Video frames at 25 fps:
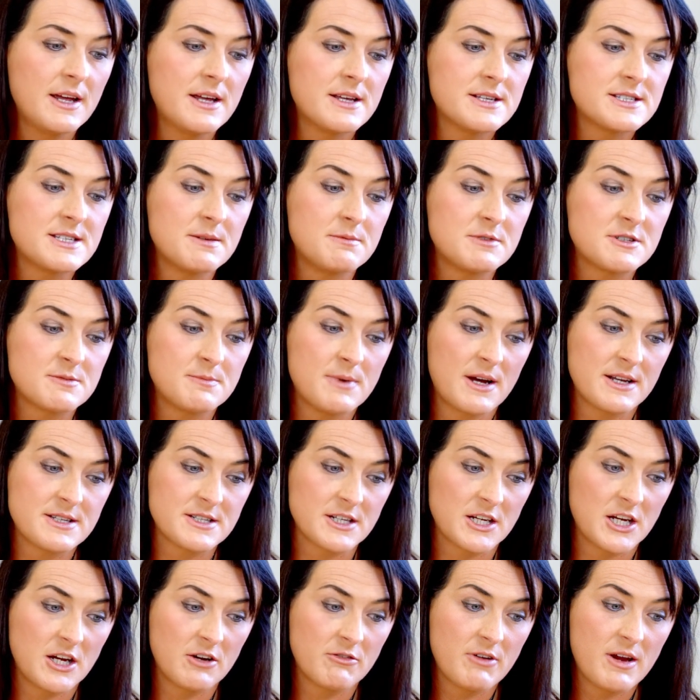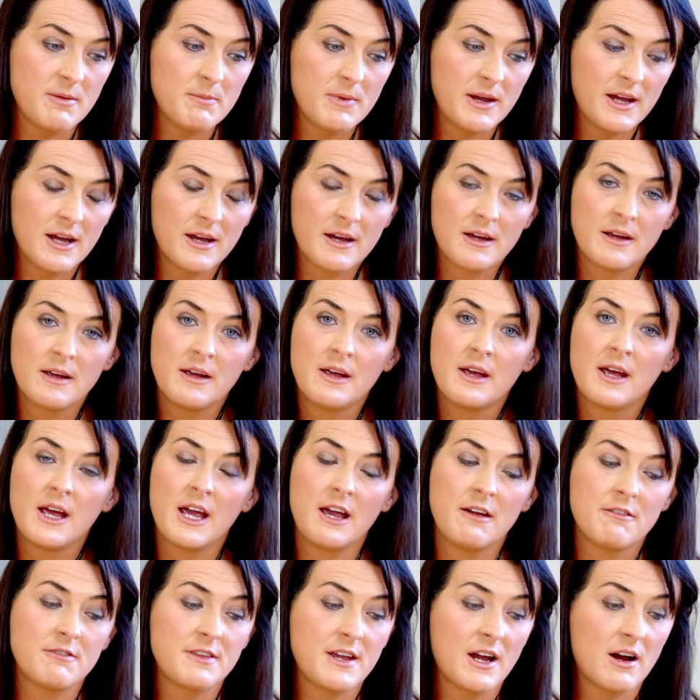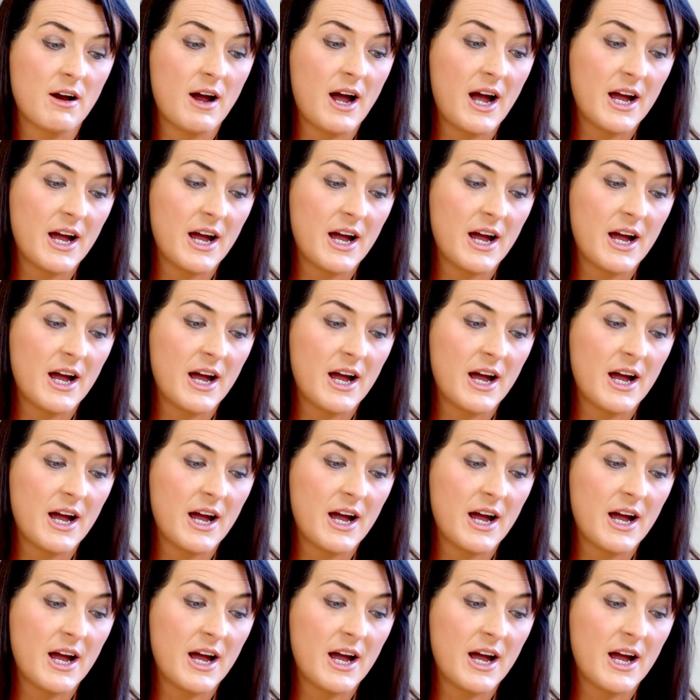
symptomatic uremia, if they are